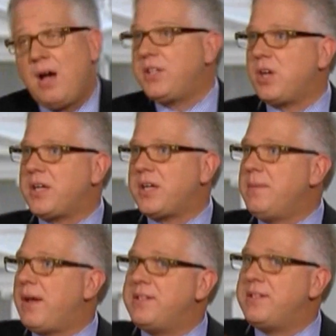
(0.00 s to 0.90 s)
he's talking
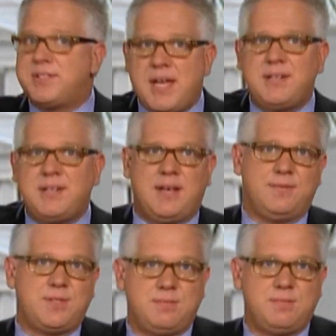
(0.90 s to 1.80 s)
about
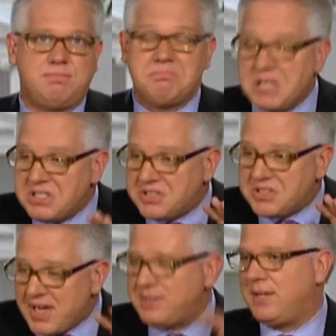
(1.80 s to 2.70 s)
incentives.
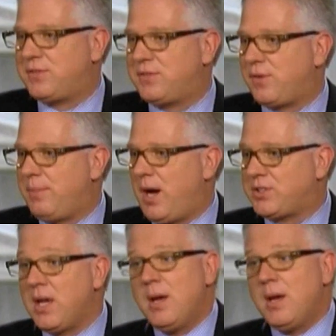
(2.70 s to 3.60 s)
Incentives for the
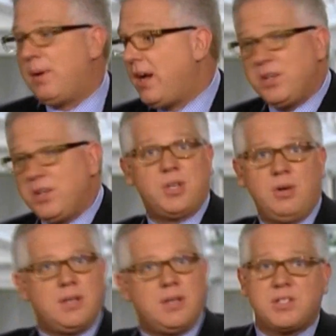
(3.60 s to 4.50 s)
mosque. But he
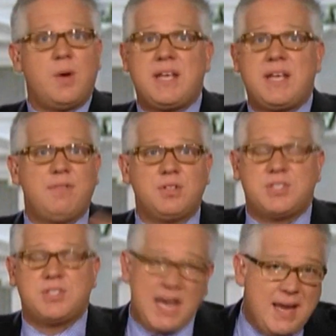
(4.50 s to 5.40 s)
also doesn't want to give those
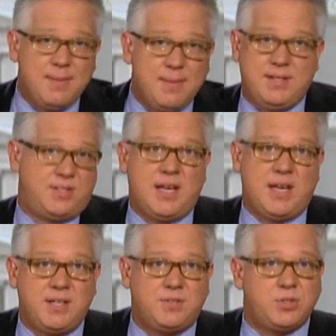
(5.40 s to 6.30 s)
same
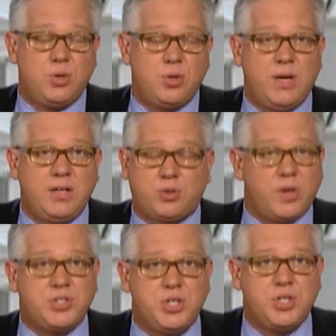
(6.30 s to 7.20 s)
incentives to a
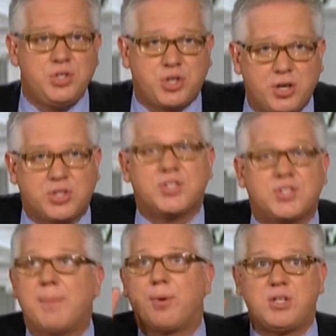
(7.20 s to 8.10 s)
Christian church,
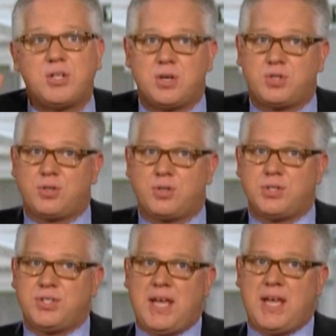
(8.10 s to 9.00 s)
separation of church and
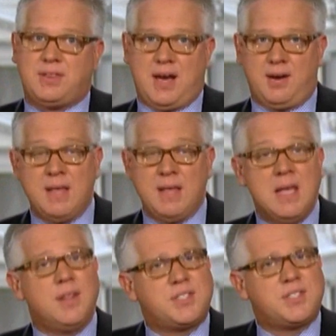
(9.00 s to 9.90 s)
state there.
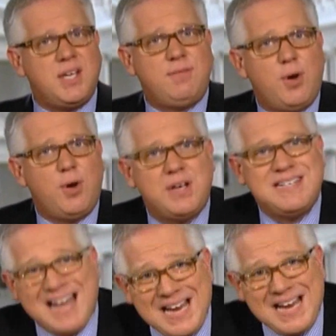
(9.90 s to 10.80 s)
The city voted
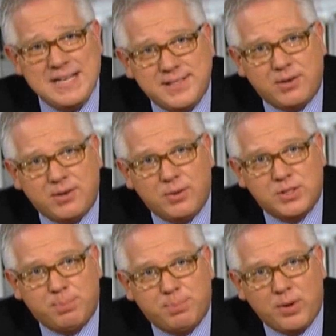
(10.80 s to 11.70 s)
9-0 in
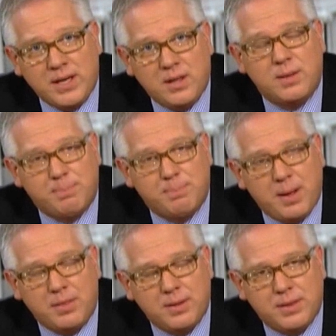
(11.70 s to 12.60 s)
supporting
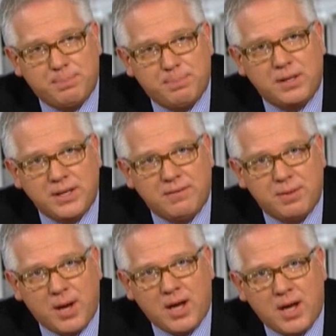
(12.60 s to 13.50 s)
the building of the
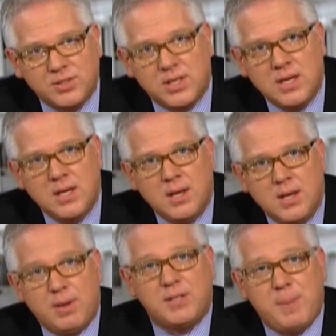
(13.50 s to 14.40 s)
mosque.
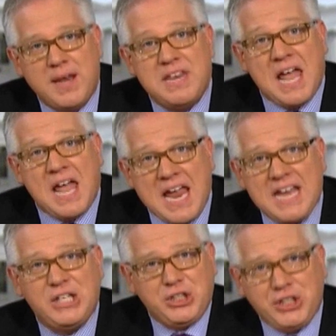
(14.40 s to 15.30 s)
But it's been
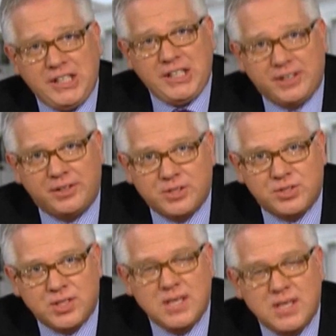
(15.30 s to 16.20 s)
9
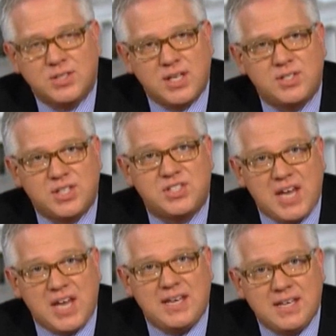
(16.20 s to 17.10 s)
years since the
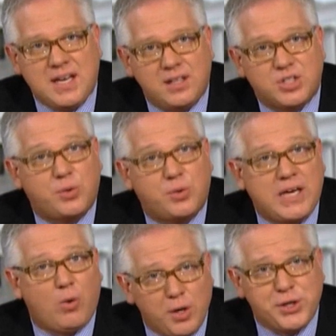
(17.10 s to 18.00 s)
St. Nicholas
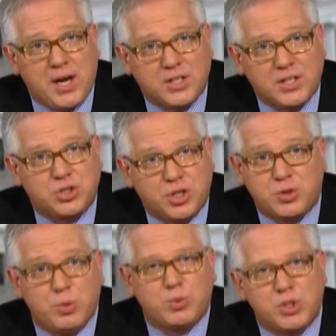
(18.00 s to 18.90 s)
Greek Orthodox
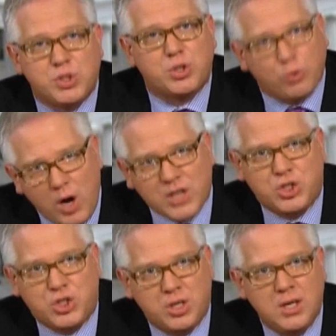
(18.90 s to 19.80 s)
Church, which was
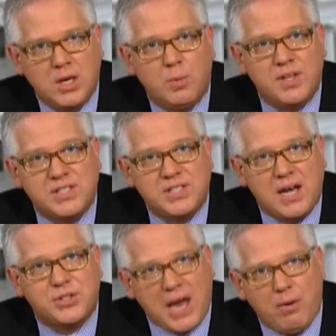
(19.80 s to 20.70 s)
crushed when the
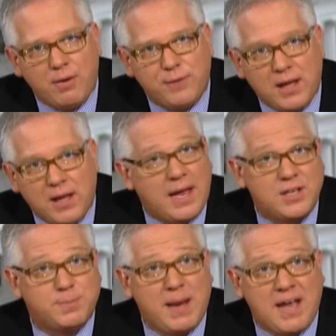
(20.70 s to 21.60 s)
South Tower fell, and
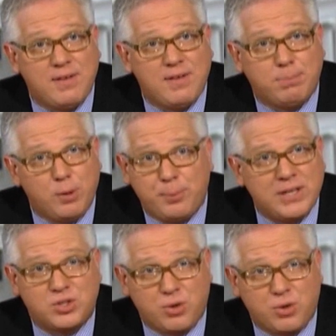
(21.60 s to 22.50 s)
despite having
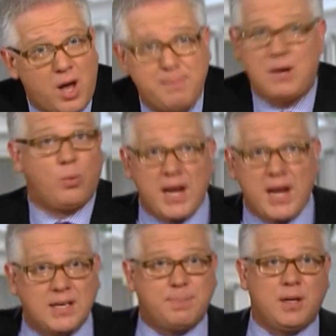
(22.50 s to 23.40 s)
blueprints drawn, being
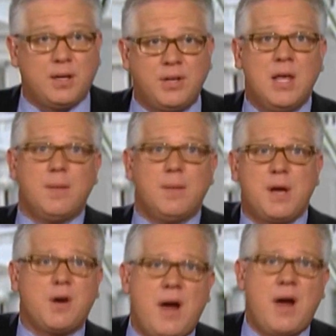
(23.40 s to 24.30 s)
ready to build, the
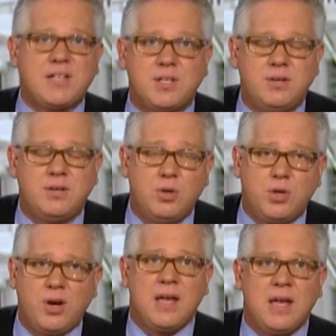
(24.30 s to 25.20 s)
bureaucrats in New
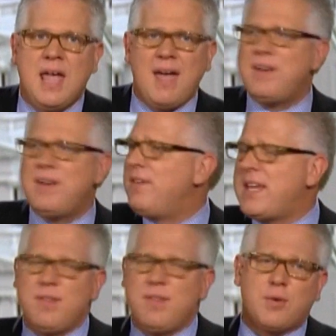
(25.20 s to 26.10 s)
York haven't even
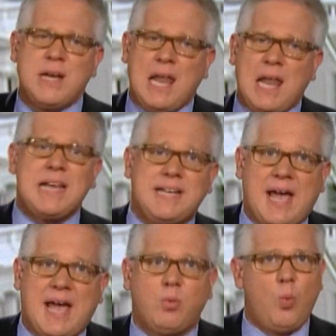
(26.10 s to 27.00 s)
given the green light
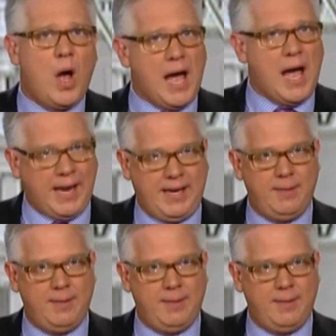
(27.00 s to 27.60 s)
yet. Why?